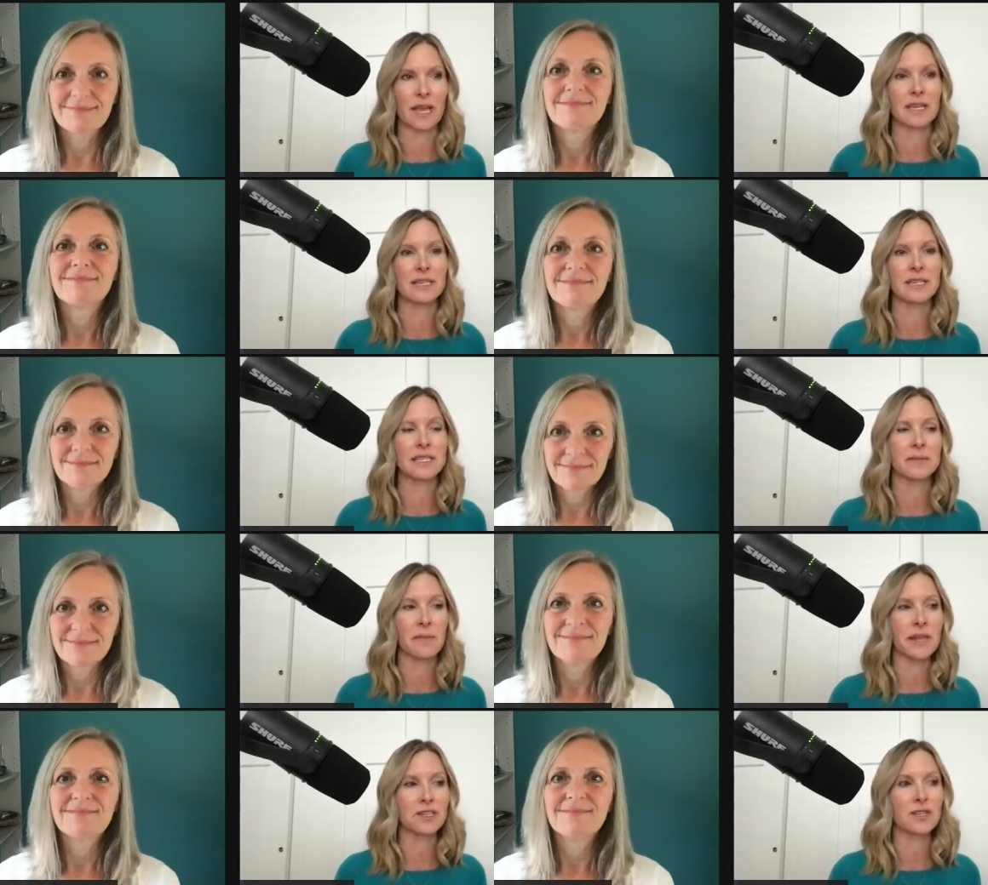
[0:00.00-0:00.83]
Speaker 1: and
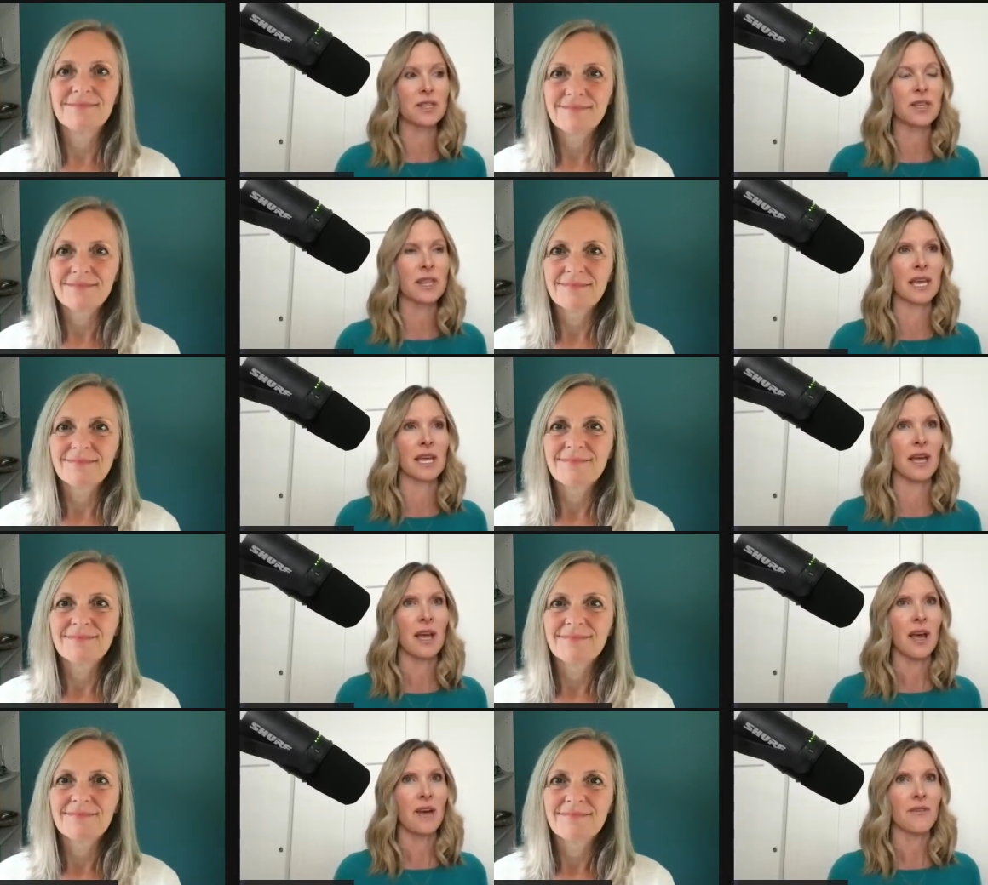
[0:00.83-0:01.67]
especially
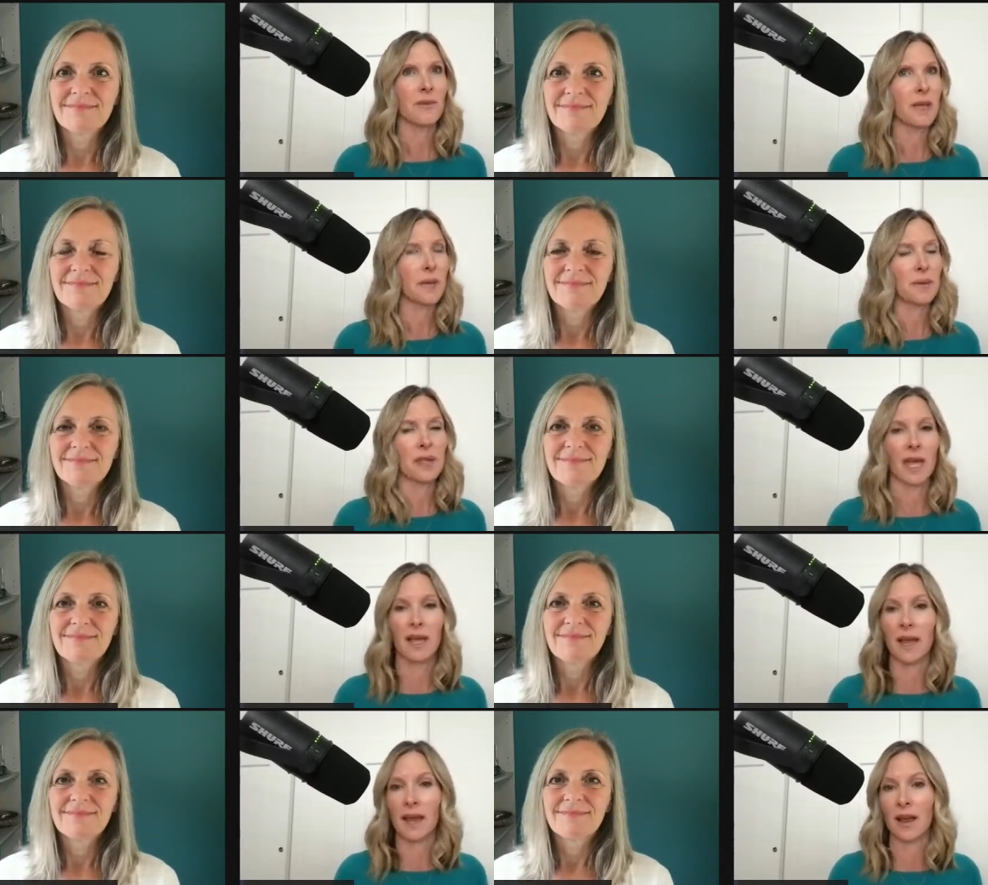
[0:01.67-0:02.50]
from people like
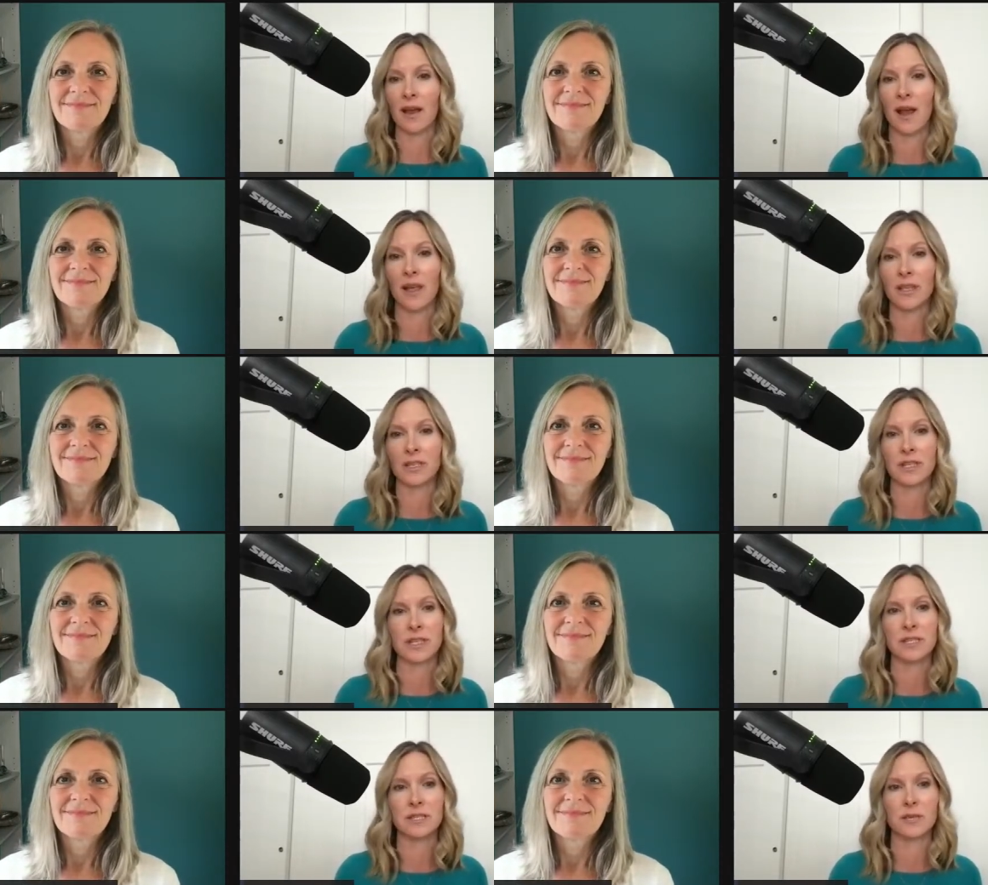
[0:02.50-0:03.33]

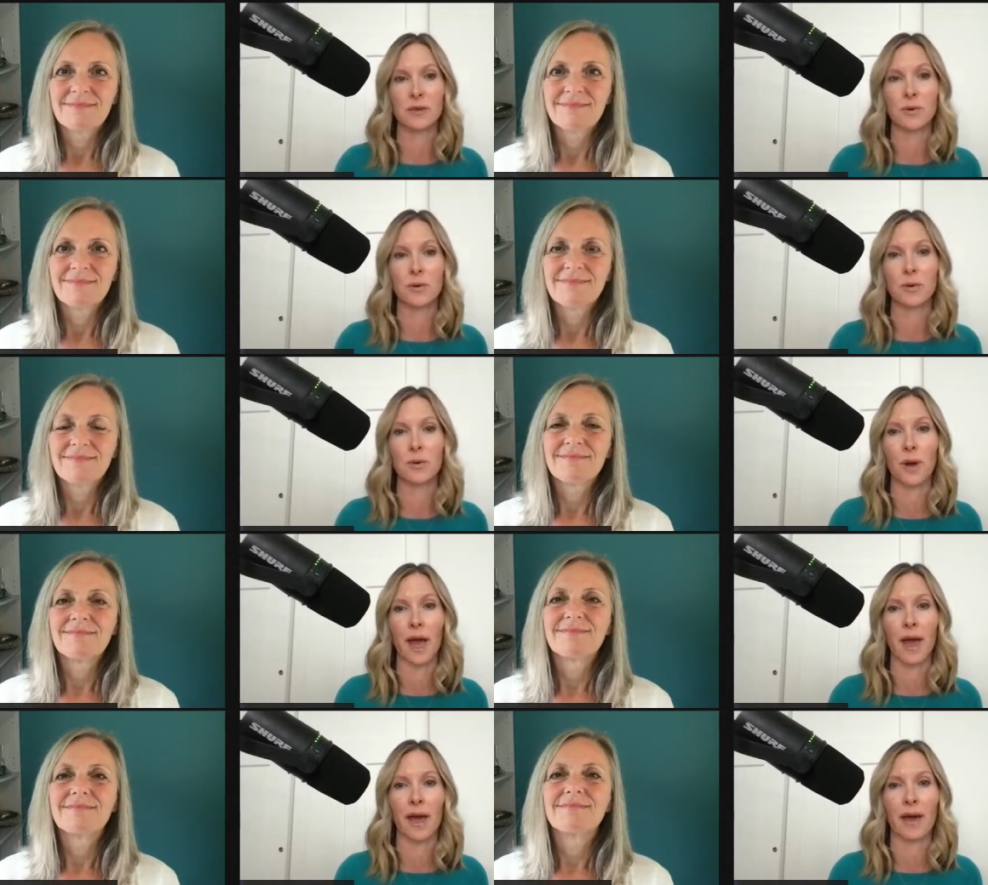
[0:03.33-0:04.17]
gynecologists who
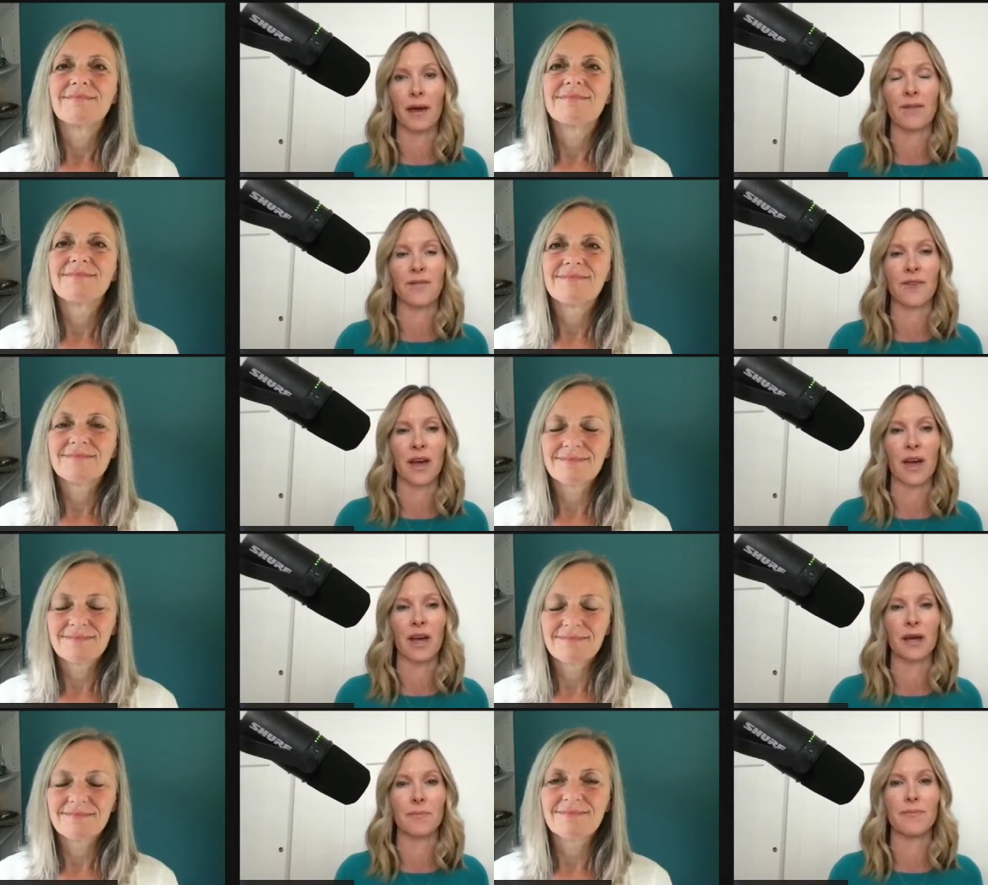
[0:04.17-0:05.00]
have,
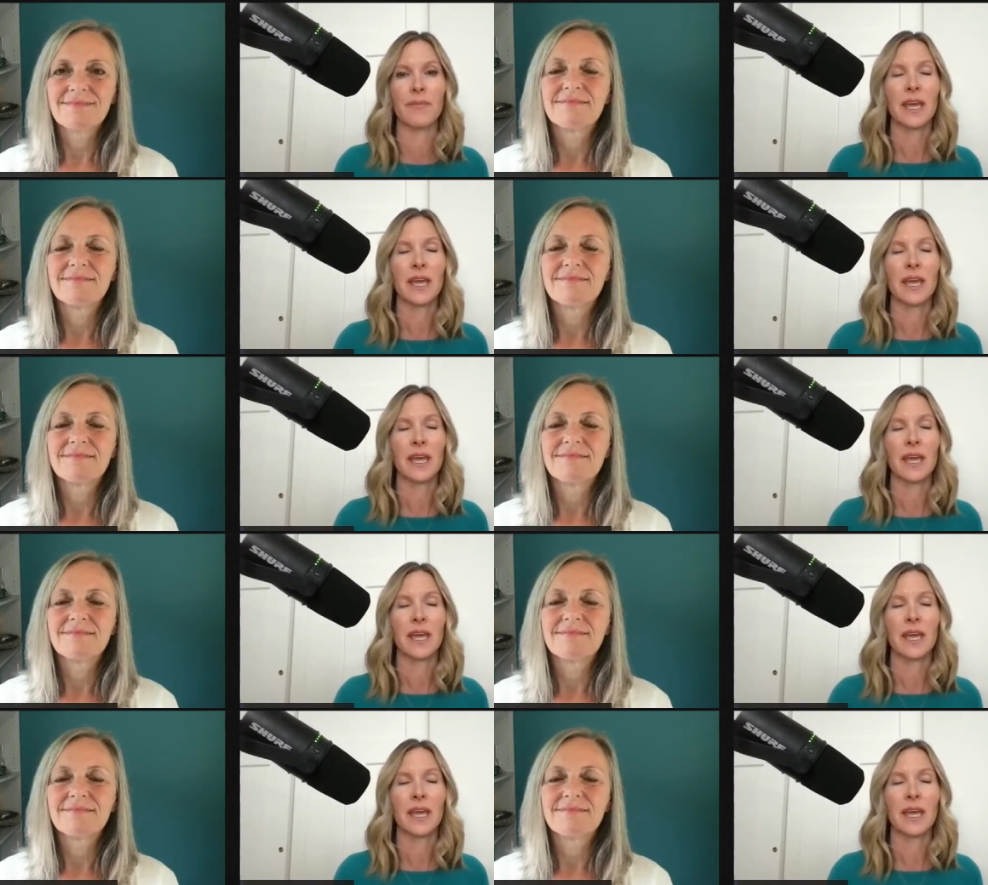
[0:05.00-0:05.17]
um,